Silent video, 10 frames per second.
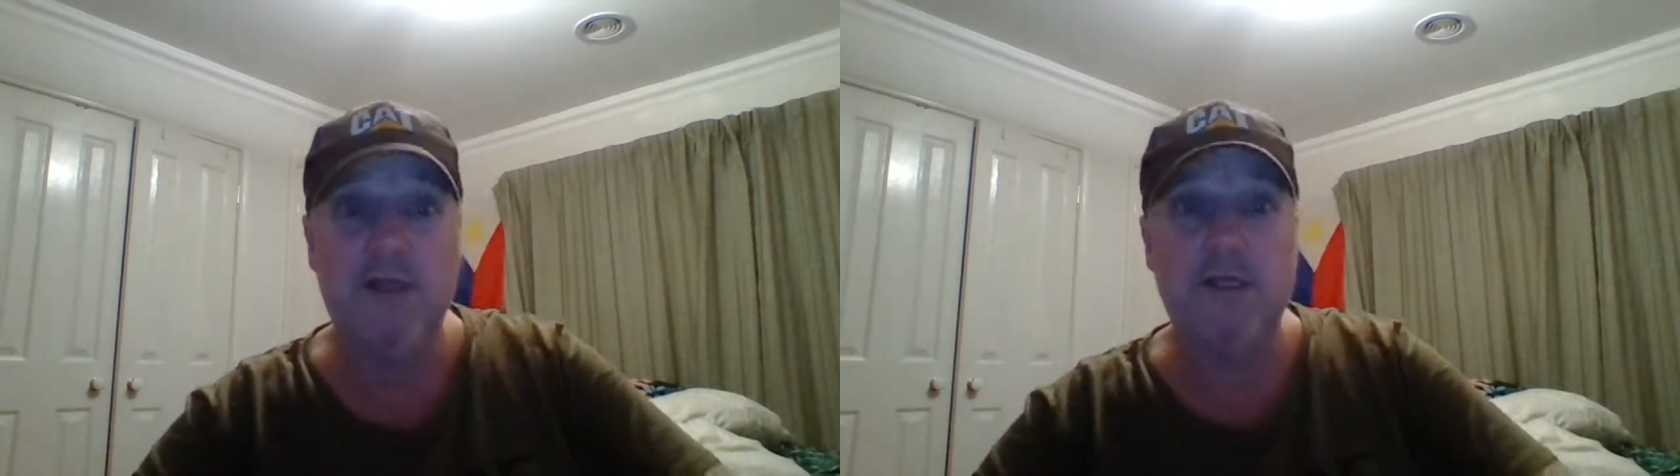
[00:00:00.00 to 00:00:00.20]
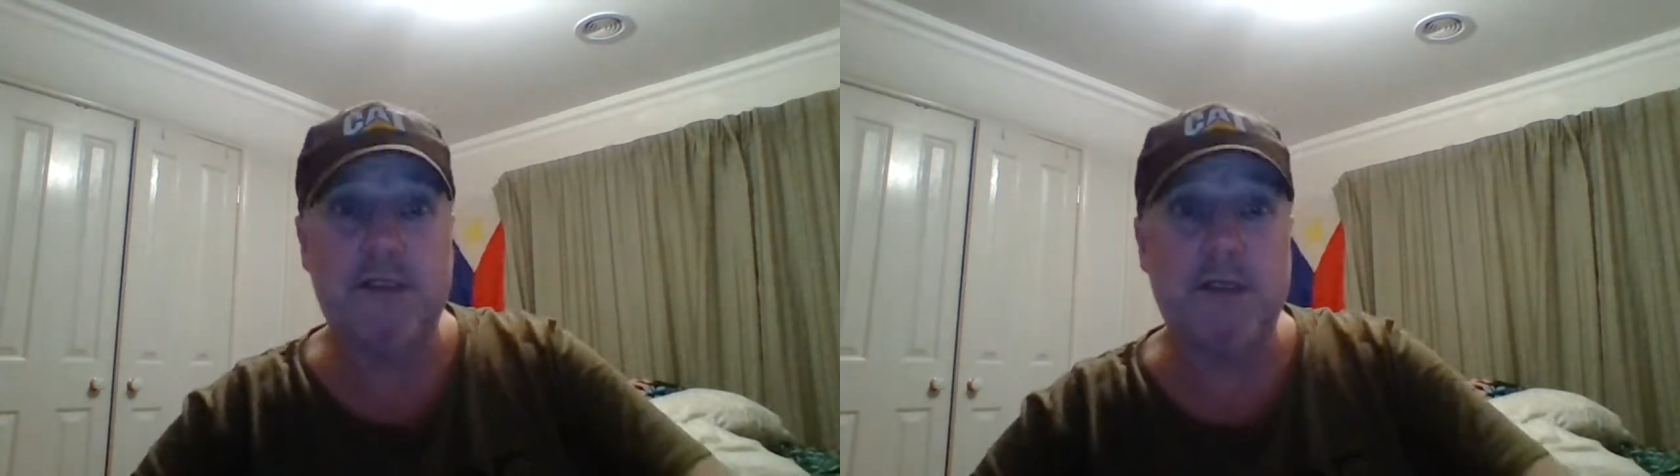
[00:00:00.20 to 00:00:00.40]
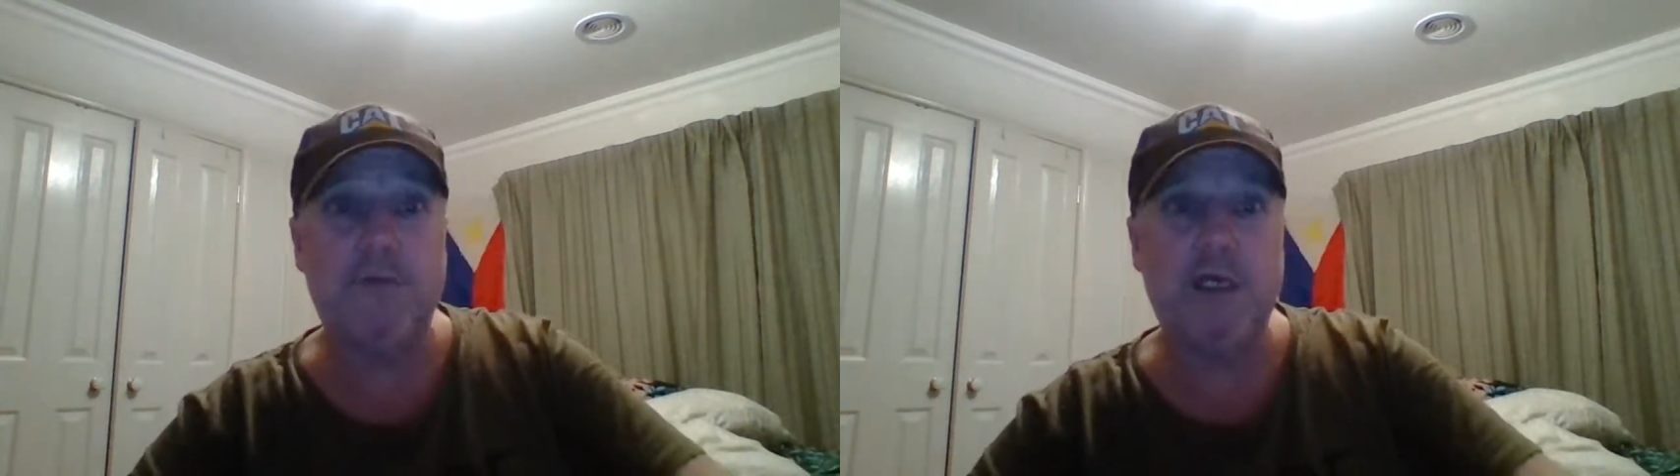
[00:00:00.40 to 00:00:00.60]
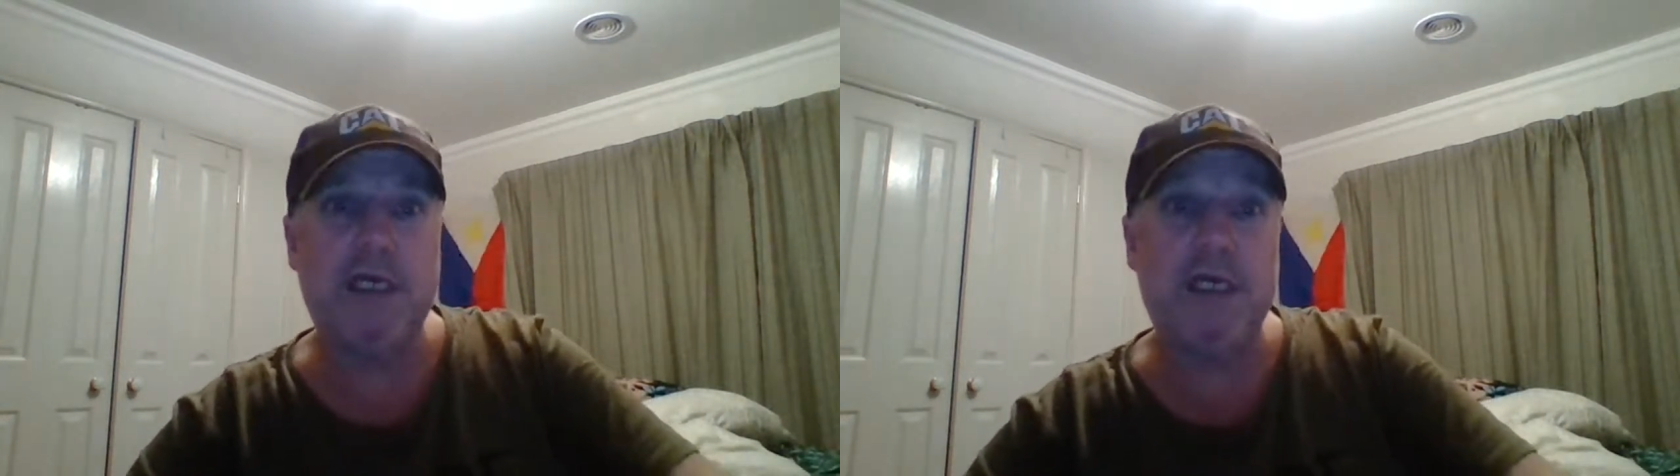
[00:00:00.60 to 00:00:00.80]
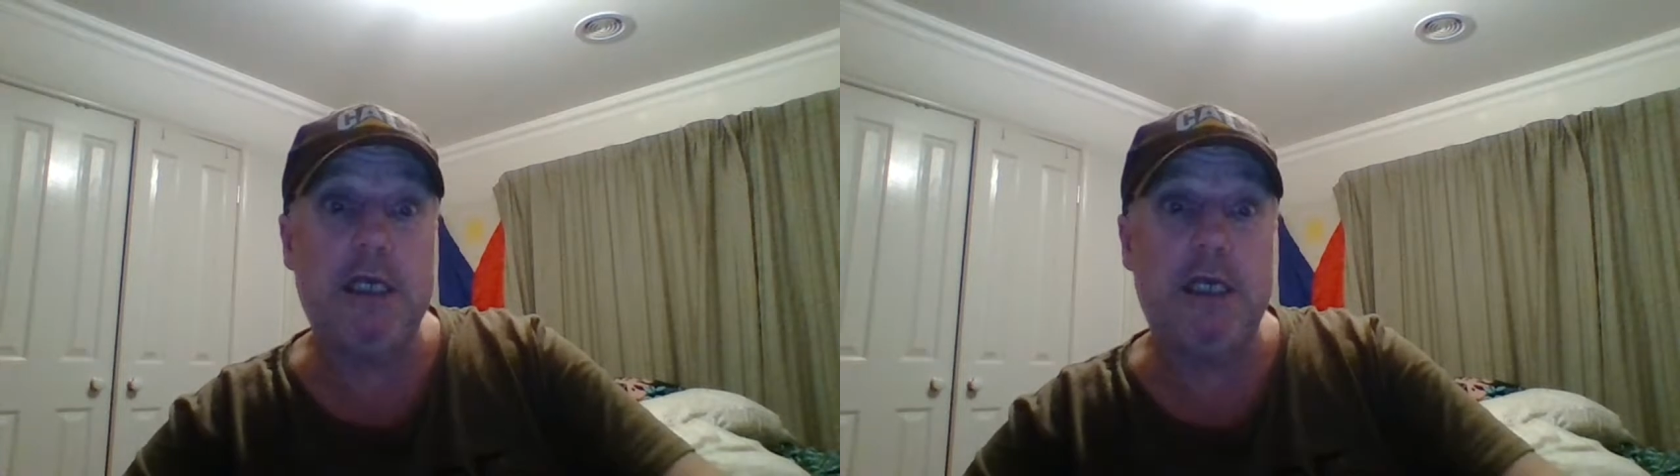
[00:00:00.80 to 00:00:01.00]
So
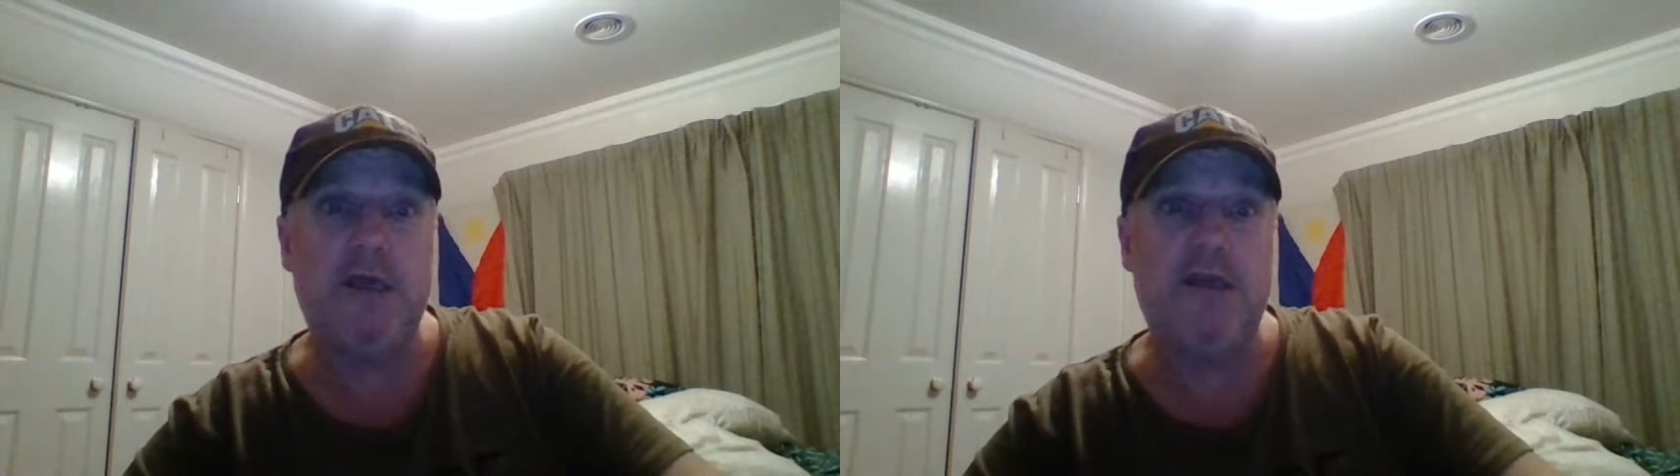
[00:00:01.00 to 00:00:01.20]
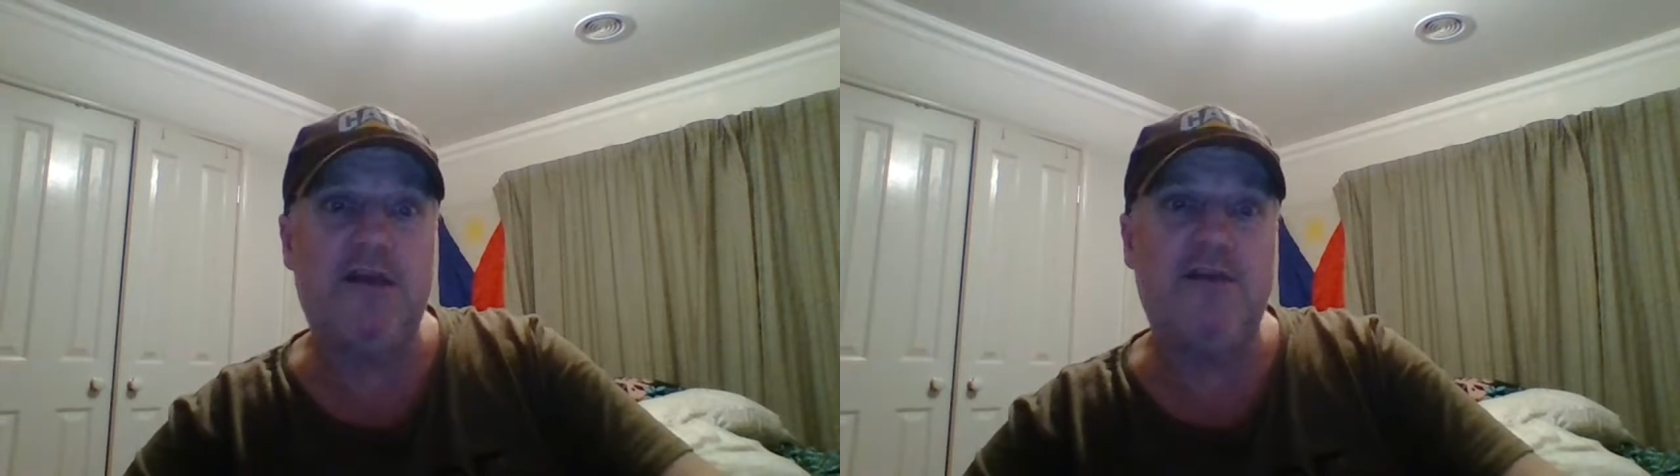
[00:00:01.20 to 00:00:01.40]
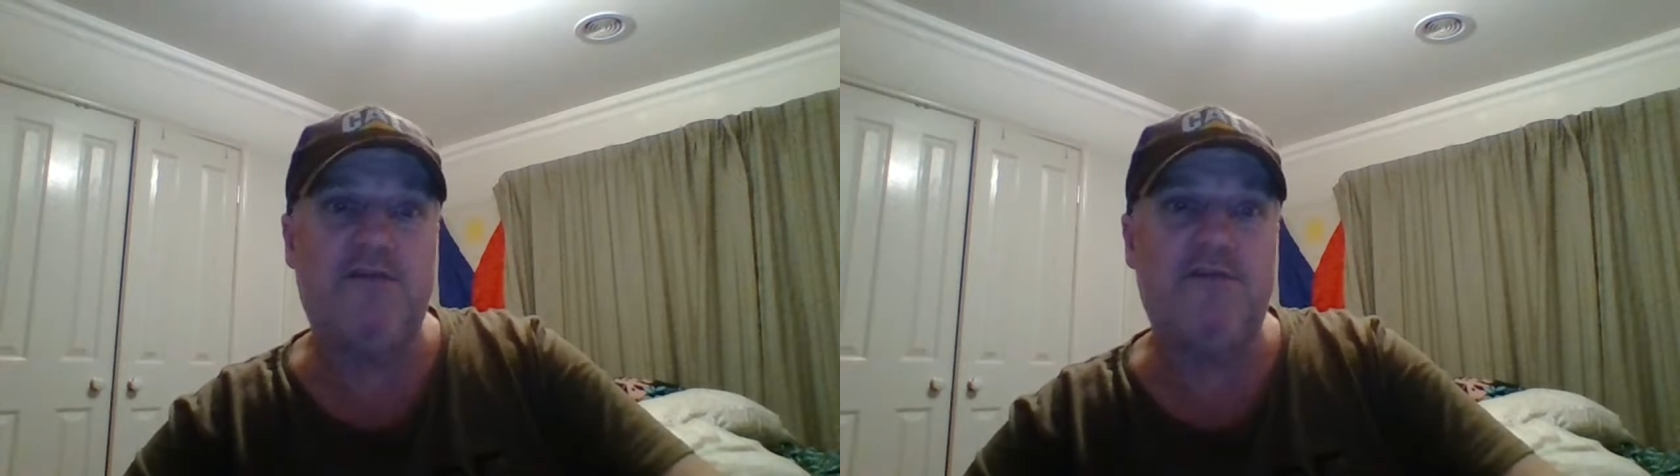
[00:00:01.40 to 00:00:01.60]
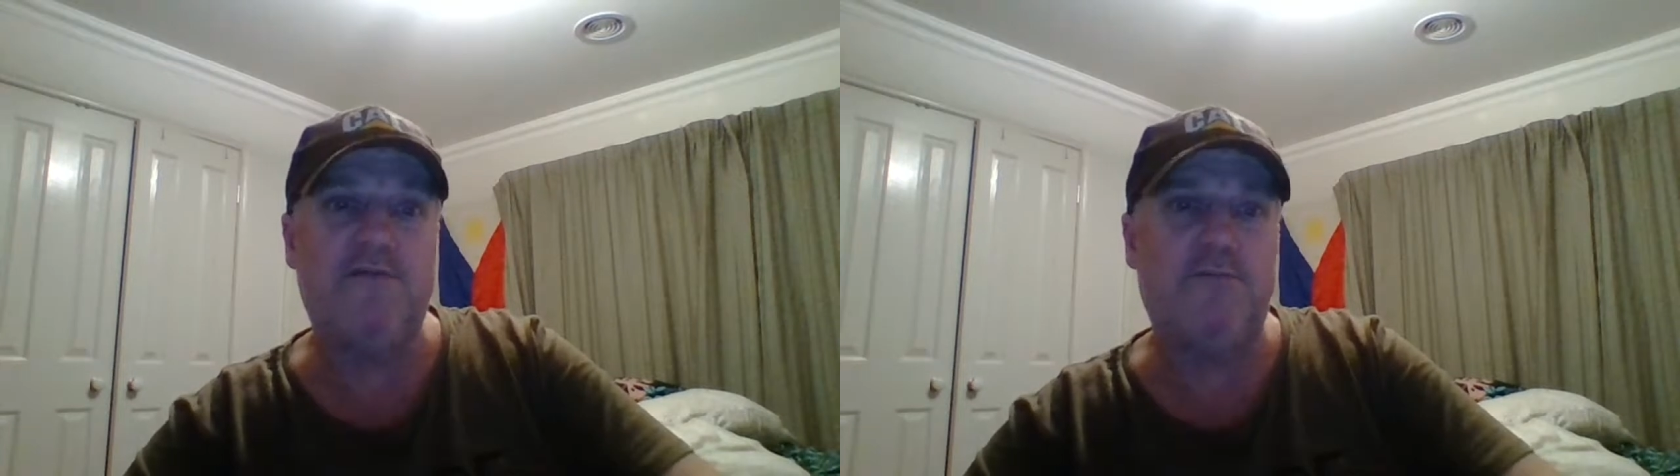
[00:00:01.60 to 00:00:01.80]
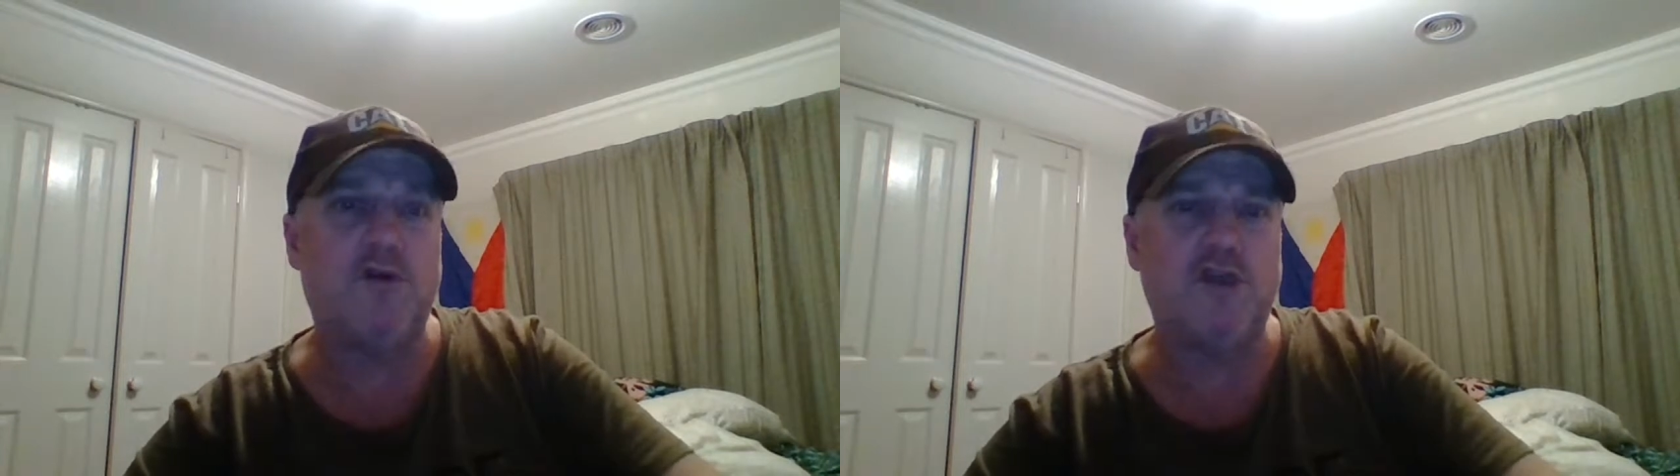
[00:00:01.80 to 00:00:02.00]
many years of
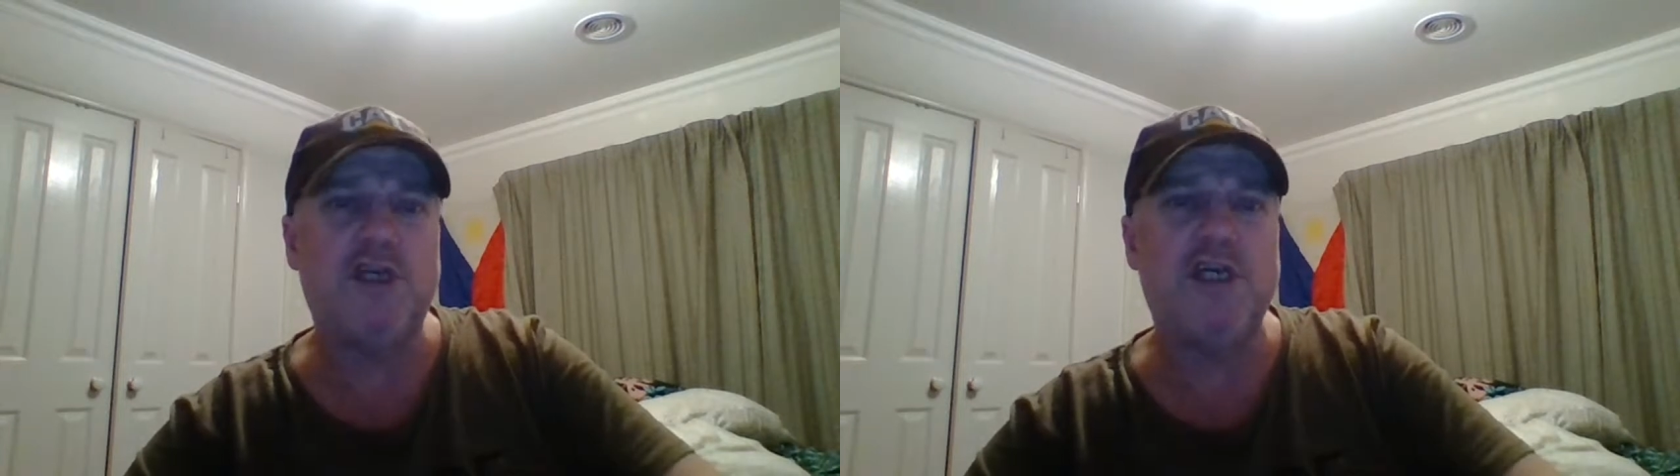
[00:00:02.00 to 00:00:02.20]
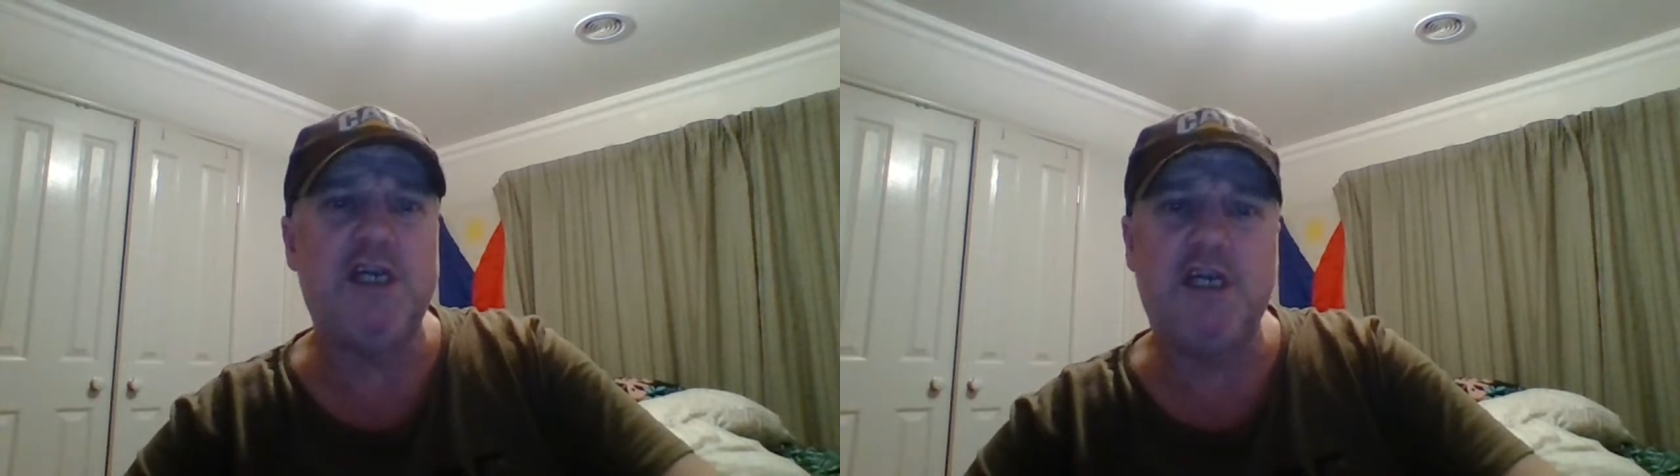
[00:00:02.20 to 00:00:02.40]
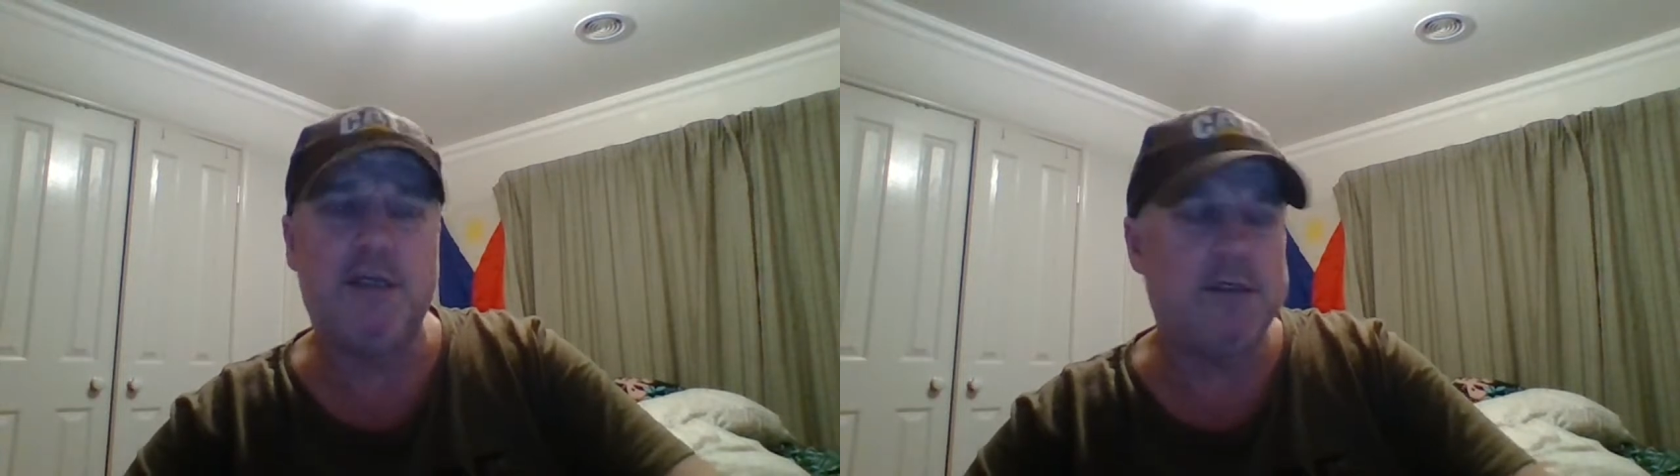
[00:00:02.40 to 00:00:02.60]
washing,